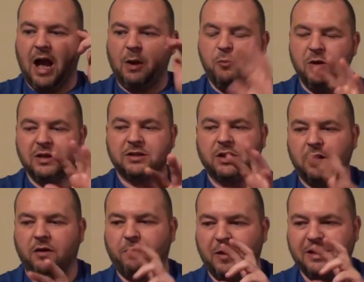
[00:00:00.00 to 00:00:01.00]
I will
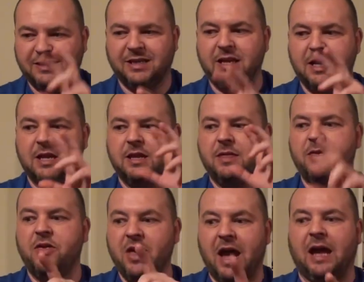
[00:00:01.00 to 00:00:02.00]
start off by saying
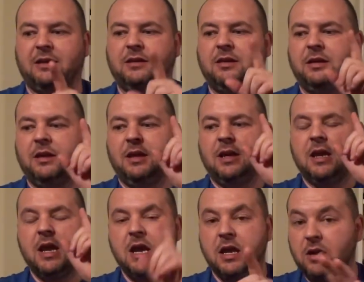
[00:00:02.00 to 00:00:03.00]
that
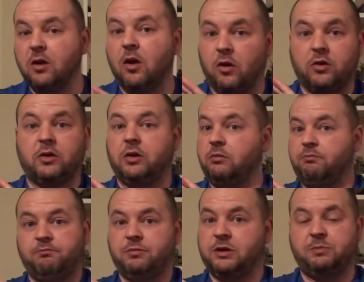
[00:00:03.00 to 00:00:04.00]
it looked
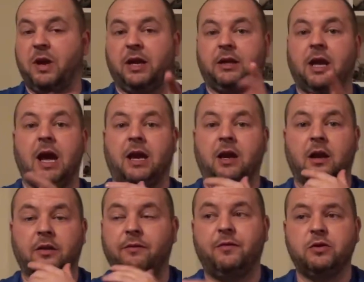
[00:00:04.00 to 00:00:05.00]

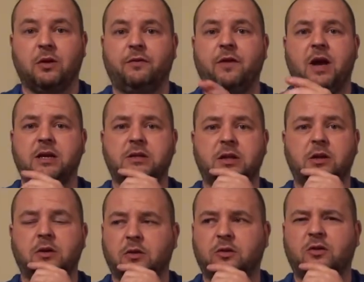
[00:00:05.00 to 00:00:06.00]
spectacular. The visual effects in
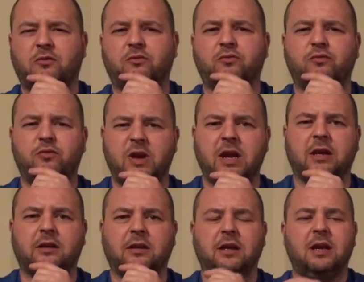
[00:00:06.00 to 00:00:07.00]
it looked
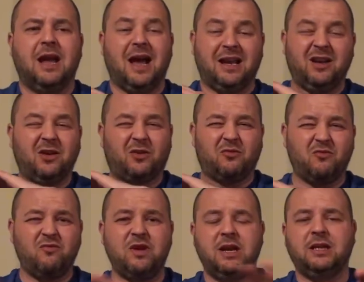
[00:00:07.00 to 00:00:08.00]
great. And it looked
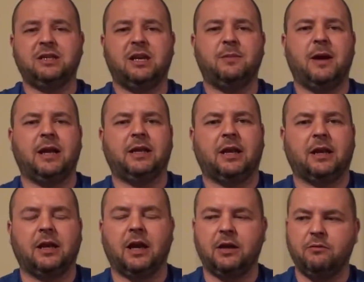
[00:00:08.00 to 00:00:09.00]
really
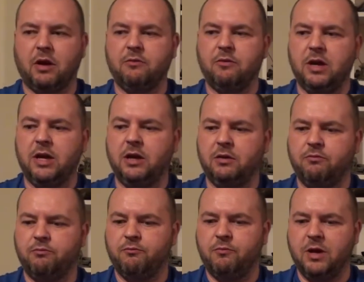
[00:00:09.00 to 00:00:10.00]
cinematic. I really,
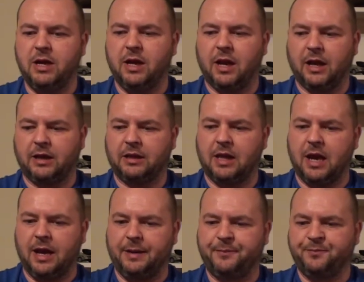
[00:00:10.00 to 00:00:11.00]
really liked
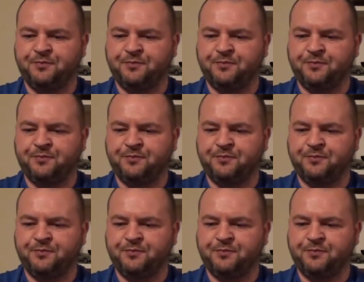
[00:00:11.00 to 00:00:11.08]
that.